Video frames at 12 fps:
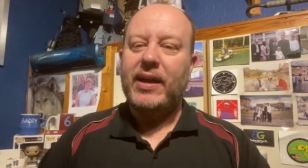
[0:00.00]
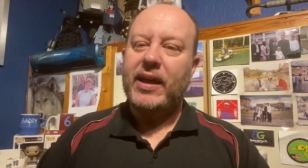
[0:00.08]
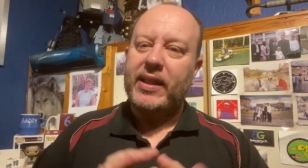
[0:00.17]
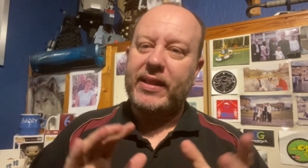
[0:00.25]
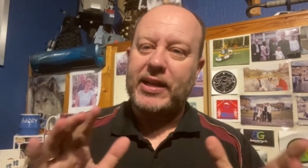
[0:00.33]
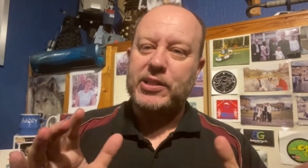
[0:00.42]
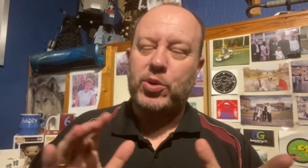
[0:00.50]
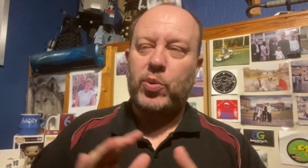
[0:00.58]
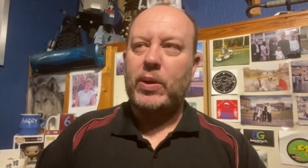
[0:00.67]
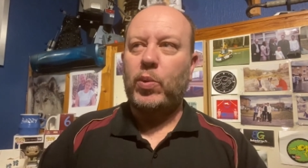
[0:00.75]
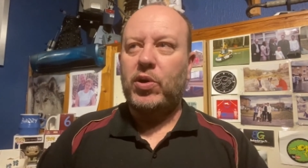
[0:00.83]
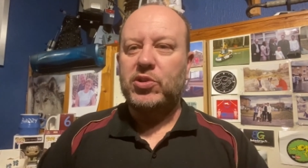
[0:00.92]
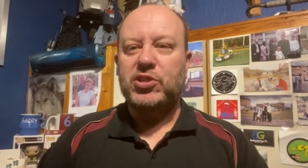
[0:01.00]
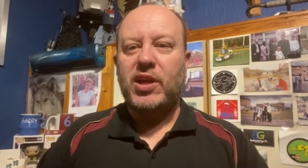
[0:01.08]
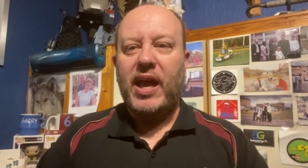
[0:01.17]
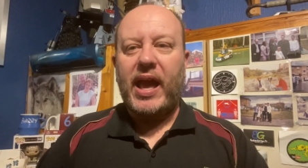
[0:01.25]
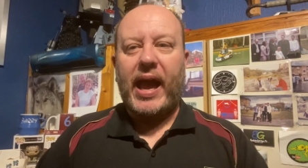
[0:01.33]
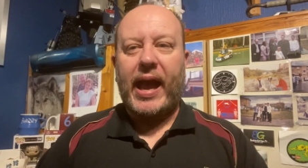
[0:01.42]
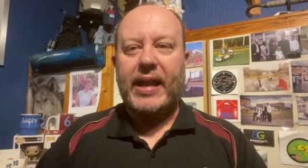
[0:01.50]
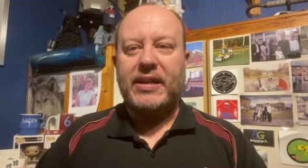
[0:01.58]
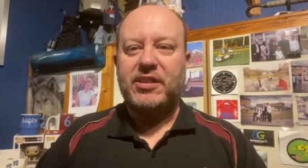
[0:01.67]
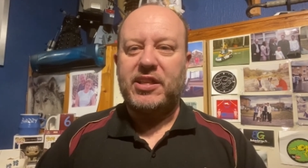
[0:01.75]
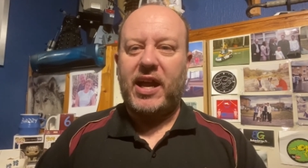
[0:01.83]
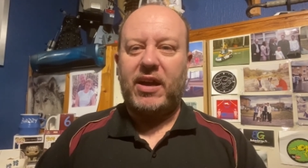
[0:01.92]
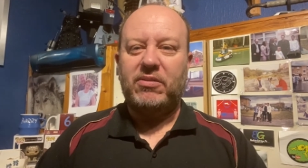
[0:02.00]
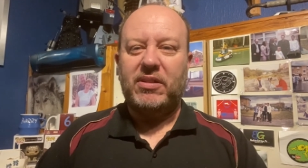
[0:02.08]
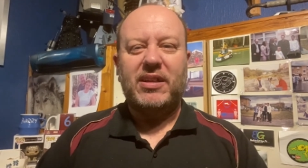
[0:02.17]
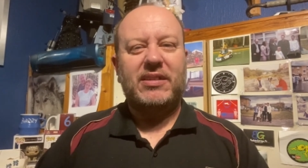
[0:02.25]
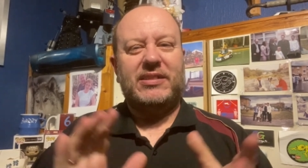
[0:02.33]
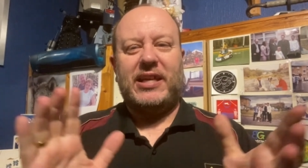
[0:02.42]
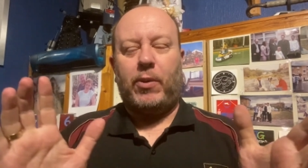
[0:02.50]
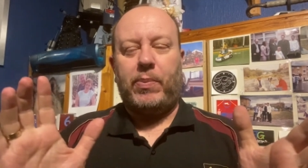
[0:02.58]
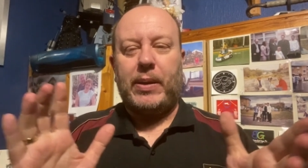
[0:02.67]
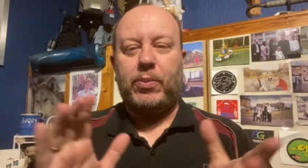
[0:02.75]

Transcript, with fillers: That's all it was. And, you know, see how people